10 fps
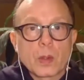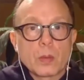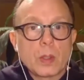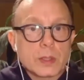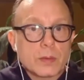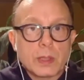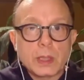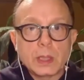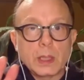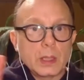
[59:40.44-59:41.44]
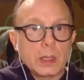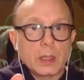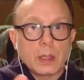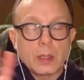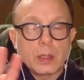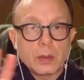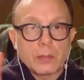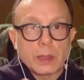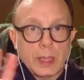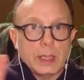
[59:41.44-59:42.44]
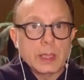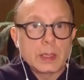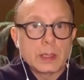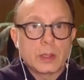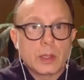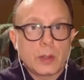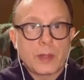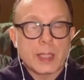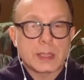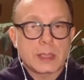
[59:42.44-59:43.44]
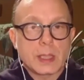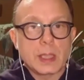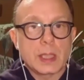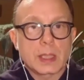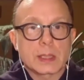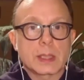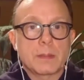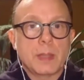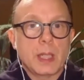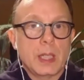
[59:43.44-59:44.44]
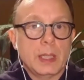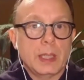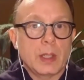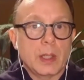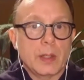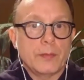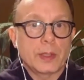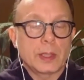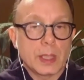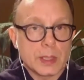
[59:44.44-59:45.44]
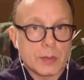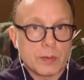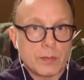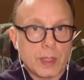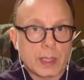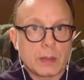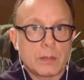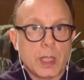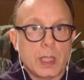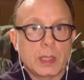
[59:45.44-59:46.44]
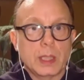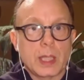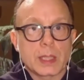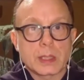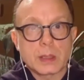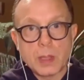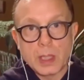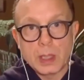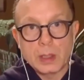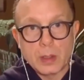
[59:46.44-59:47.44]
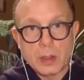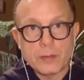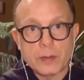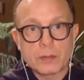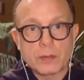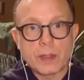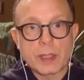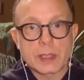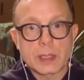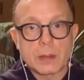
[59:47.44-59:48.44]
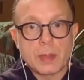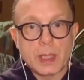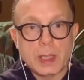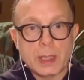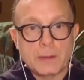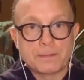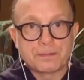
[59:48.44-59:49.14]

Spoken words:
Well, it's really, they're related. You know, that's the thing, is the body often does reflect the mind as the mind often reflects the body.